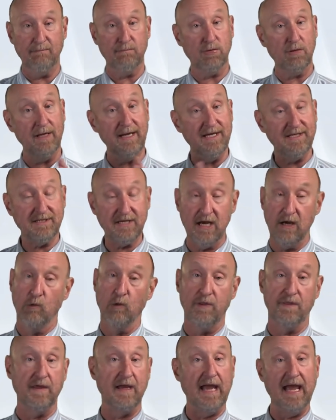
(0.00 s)
Please hear
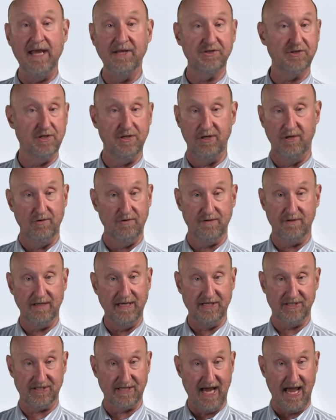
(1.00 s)
what the Institute
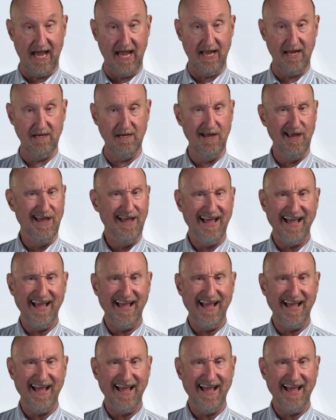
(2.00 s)
is saying,